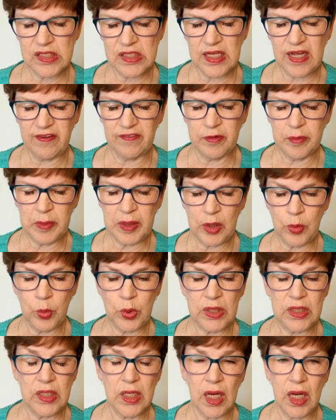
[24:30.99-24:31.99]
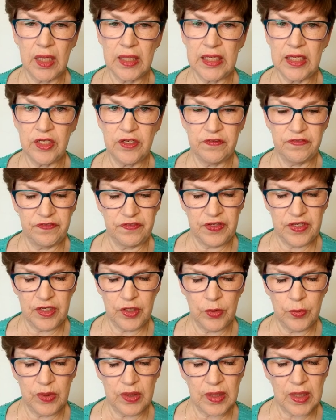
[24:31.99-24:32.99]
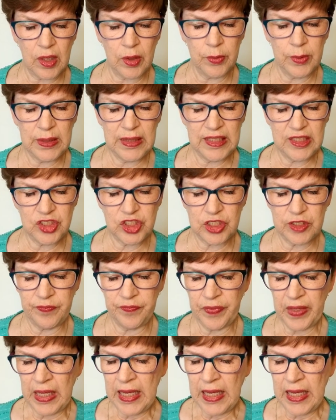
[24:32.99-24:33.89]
government would not interfere with our religion,